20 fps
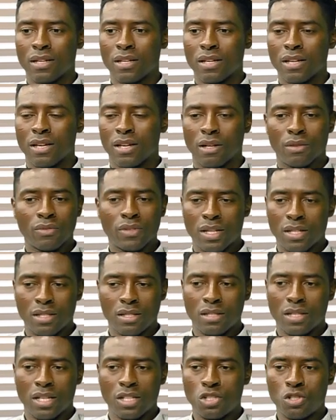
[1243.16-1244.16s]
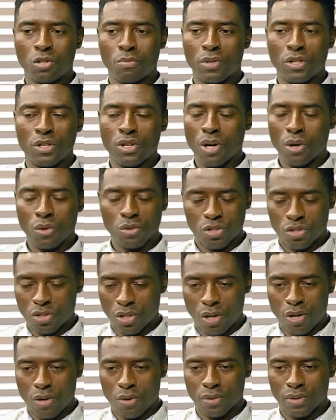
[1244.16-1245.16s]
You know, there should be no
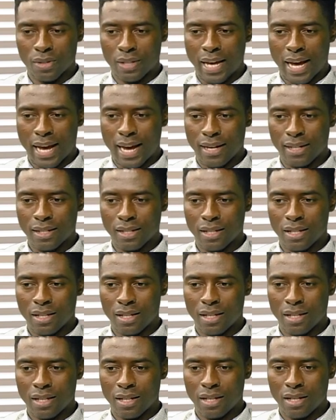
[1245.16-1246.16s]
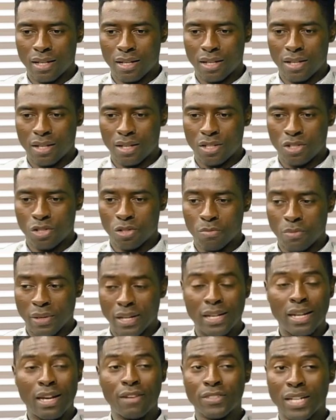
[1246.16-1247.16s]
stone that should be
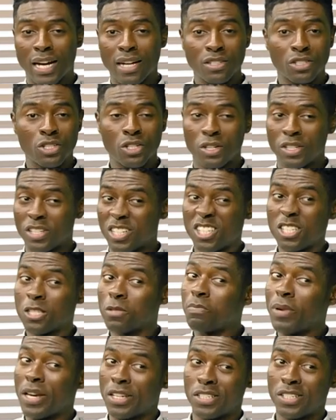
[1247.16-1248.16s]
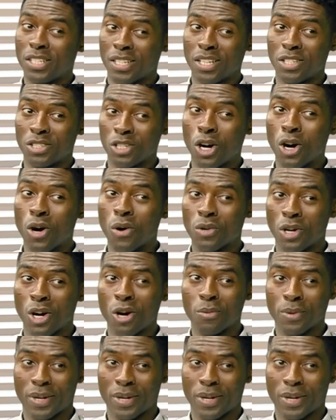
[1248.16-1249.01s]
left unturned, especially in your own home